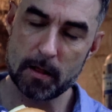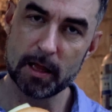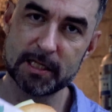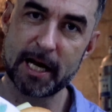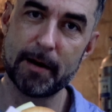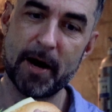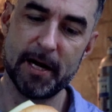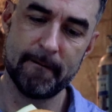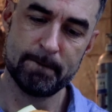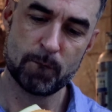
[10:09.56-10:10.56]
Let's get a
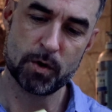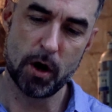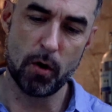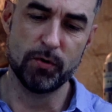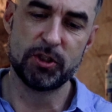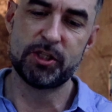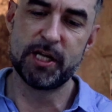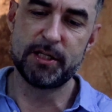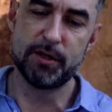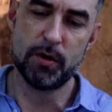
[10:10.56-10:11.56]
bite. Oh, we should
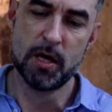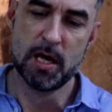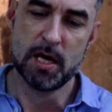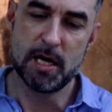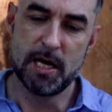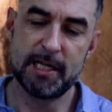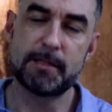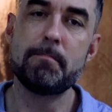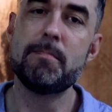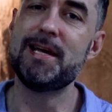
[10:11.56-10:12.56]
say too,
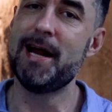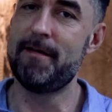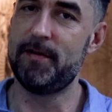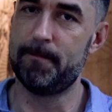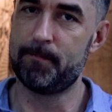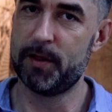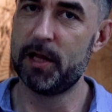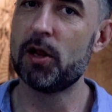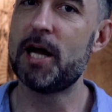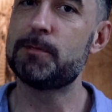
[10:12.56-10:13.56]
it's meat heavy. A
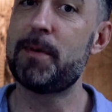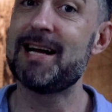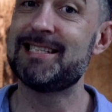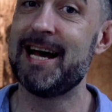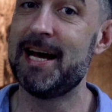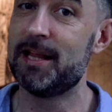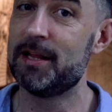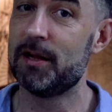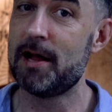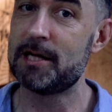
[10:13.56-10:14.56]
little less pate
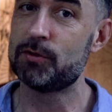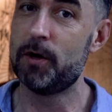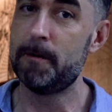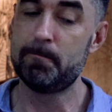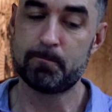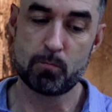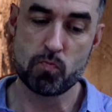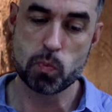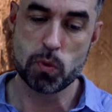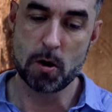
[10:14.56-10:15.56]
than the last one,
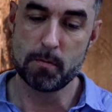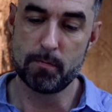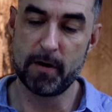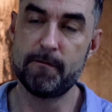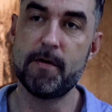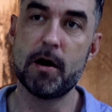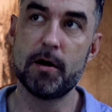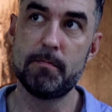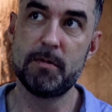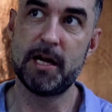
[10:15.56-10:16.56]
but
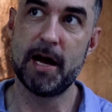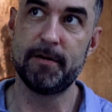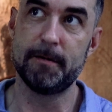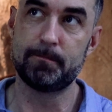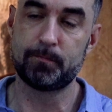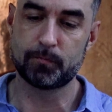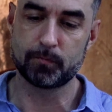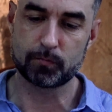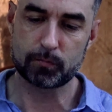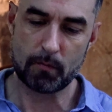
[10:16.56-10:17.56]
very meat heavy.
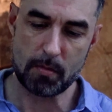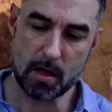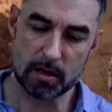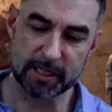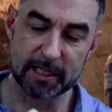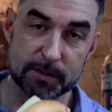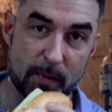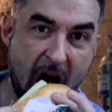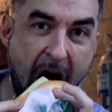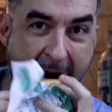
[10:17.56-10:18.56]
Let's get this
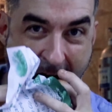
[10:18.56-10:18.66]
bite.